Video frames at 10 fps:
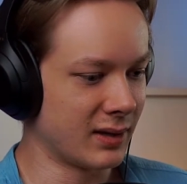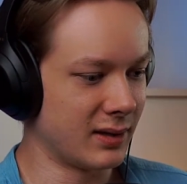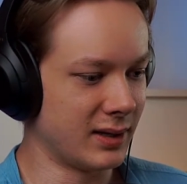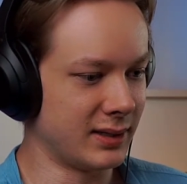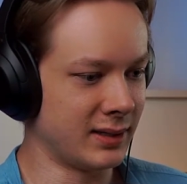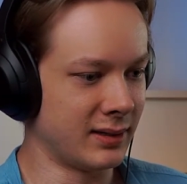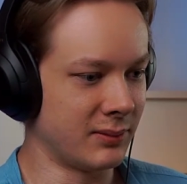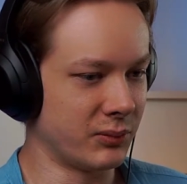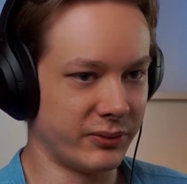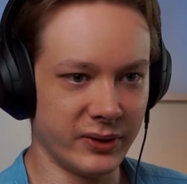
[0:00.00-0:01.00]
And then
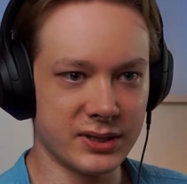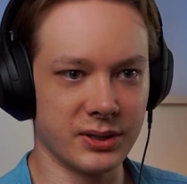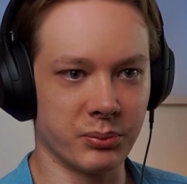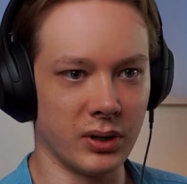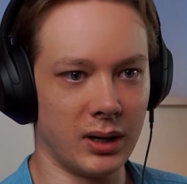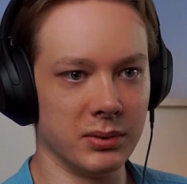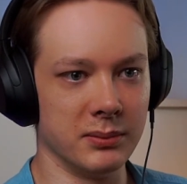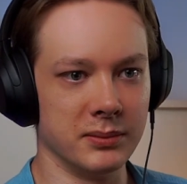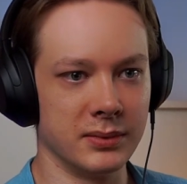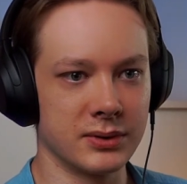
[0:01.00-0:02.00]
we fixed the
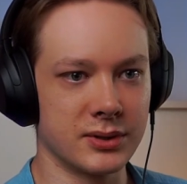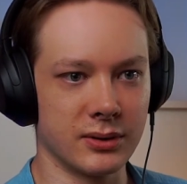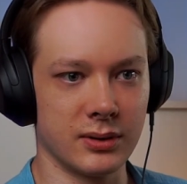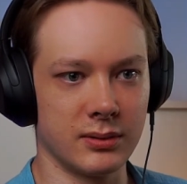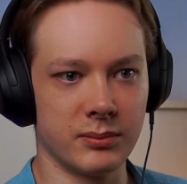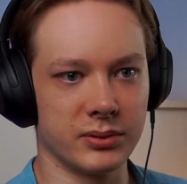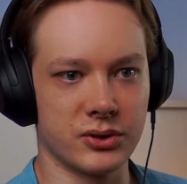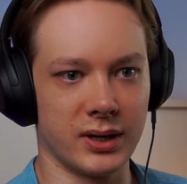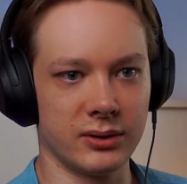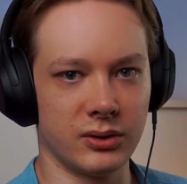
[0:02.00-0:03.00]
problem. So
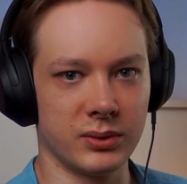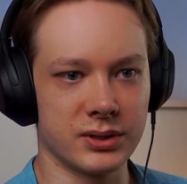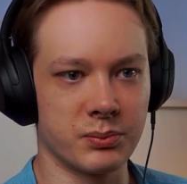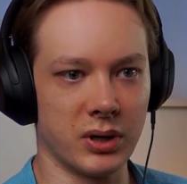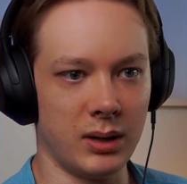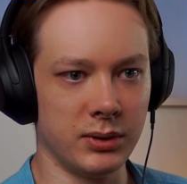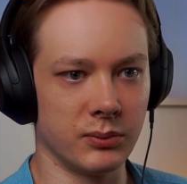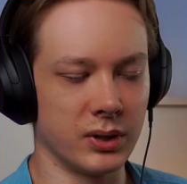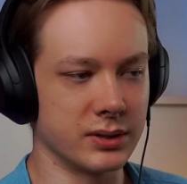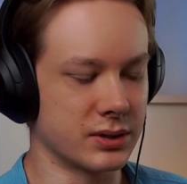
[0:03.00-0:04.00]
I don't know what his problem
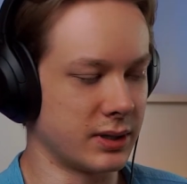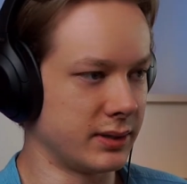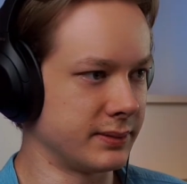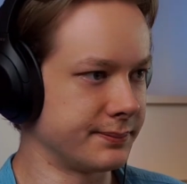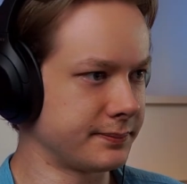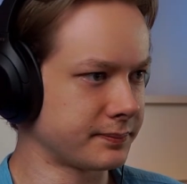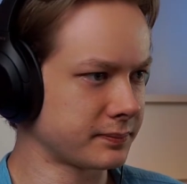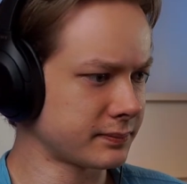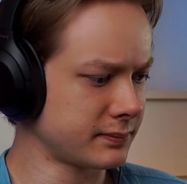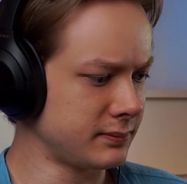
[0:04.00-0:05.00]
was. And
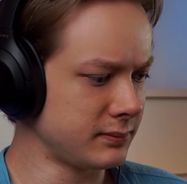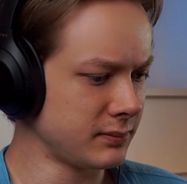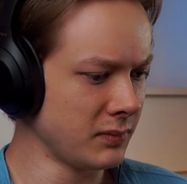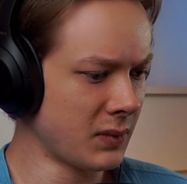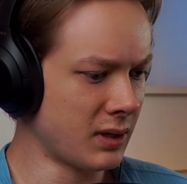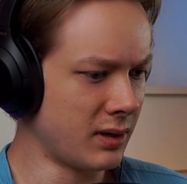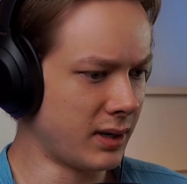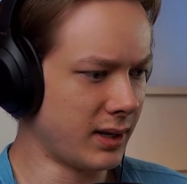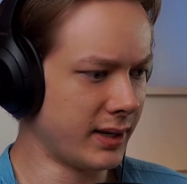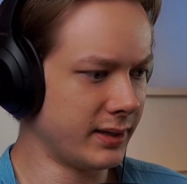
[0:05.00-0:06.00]

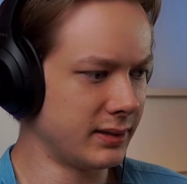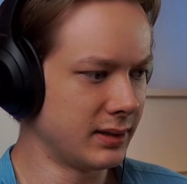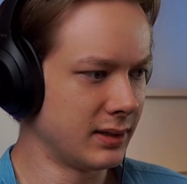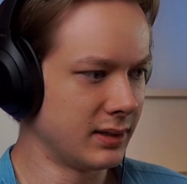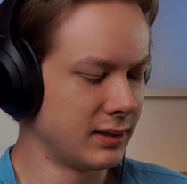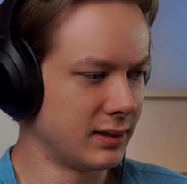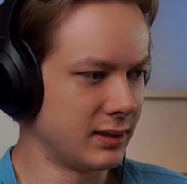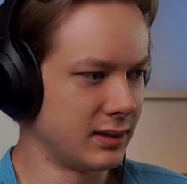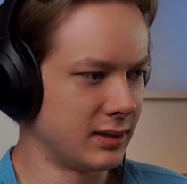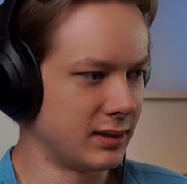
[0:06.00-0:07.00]
I
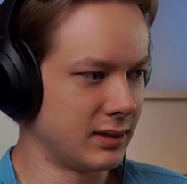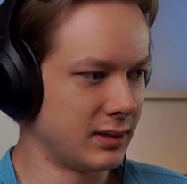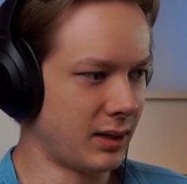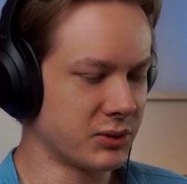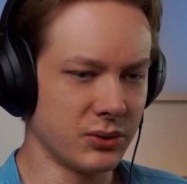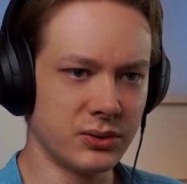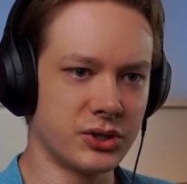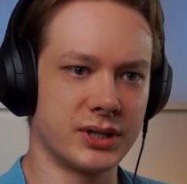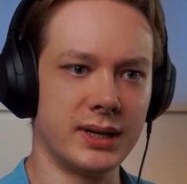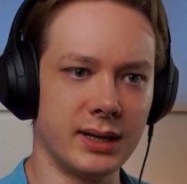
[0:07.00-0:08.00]
was also
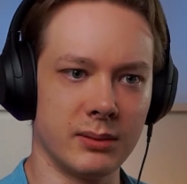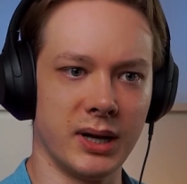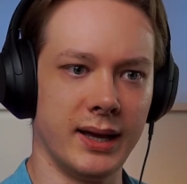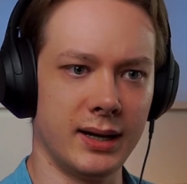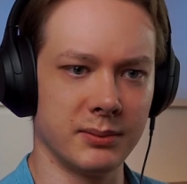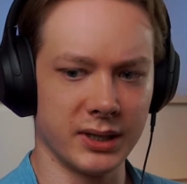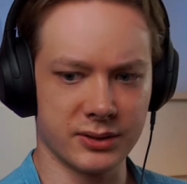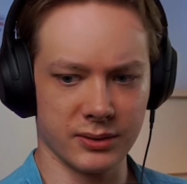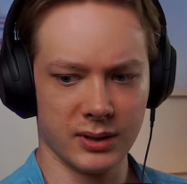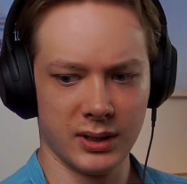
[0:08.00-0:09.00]
just thinking in my head, I'm like, so